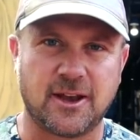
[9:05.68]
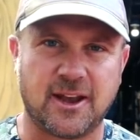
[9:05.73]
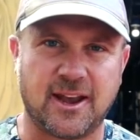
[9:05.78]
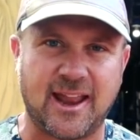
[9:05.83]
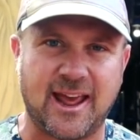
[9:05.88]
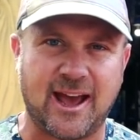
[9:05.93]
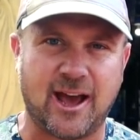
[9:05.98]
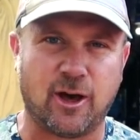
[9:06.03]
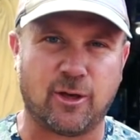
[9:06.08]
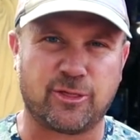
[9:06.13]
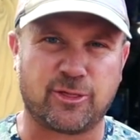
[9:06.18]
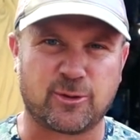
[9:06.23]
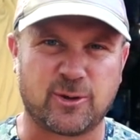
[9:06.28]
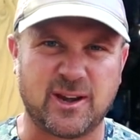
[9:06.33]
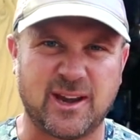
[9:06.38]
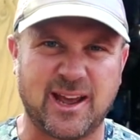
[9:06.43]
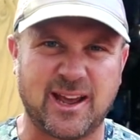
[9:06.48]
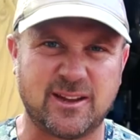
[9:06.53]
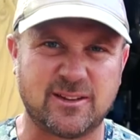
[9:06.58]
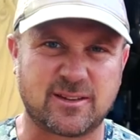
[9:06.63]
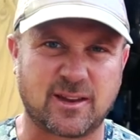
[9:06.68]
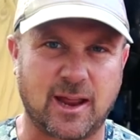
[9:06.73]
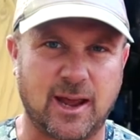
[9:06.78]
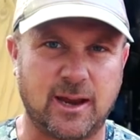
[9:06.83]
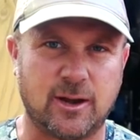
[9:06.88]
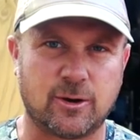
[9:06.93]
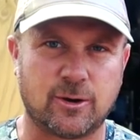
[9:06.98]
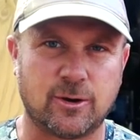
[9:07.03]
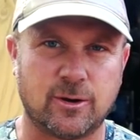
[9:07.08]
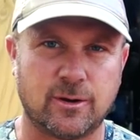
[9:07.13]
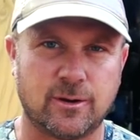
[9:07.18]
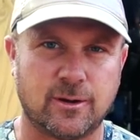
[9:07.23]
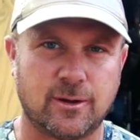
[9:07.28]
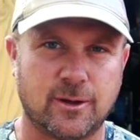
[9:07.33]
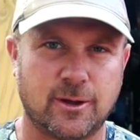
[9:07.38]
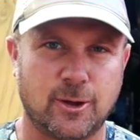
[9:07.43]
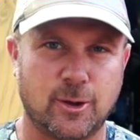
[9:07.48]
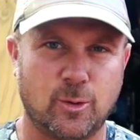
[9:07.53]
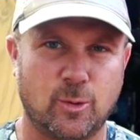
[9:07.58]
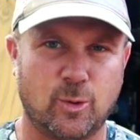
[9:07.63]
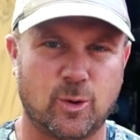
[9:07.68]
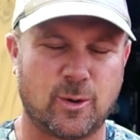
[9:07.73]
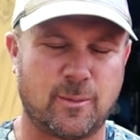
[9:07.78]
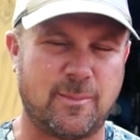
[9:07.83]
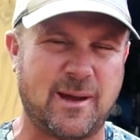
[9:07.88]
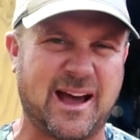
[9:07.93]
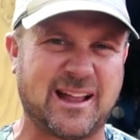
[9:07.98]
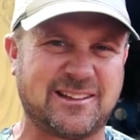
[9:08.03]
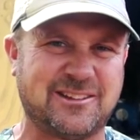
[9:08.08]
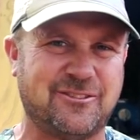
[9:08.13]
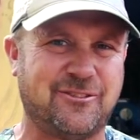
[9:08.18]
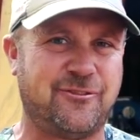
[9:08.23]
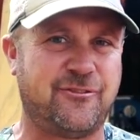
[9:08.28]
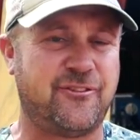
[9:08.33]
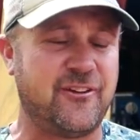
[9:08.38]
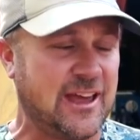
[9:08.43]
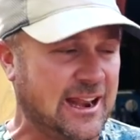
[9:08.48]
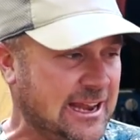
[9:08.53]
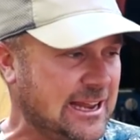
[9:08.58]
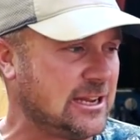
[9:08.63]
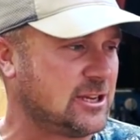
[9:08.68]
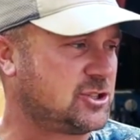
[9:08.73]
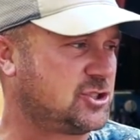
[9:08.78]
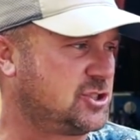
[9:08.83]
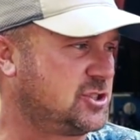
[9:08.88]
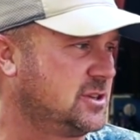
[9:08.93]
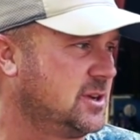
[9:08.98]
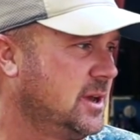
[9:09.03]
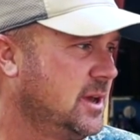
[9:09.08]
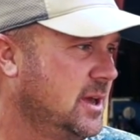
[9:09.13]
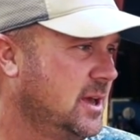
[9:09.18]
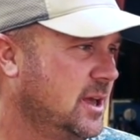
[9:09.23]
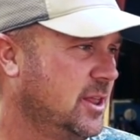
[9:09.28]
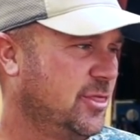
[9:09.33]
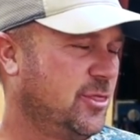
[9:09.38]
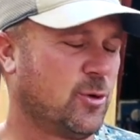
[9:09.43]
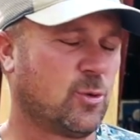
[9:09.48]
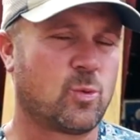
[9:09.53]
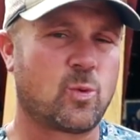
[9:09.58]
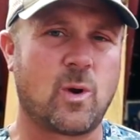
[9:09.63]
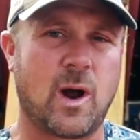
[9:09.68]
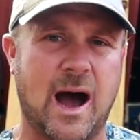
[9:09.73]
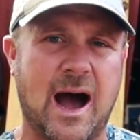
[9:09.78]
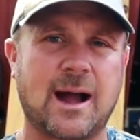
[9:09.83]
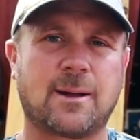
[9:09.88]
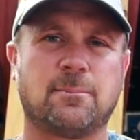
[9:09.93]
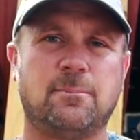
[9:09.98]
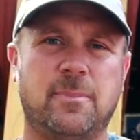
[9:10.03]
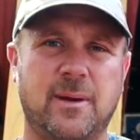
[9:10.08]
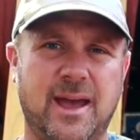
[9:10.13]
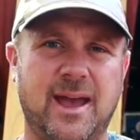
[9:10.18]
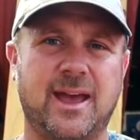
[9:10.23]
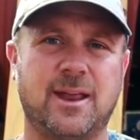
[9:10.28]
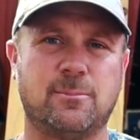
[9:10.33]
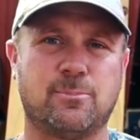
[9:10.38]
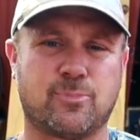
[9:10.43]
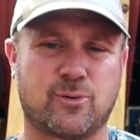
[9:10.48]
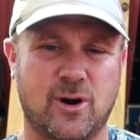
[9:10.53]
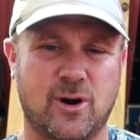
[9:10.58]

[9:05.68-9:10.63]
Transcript: Now, three days later, we're about to finish the rock bed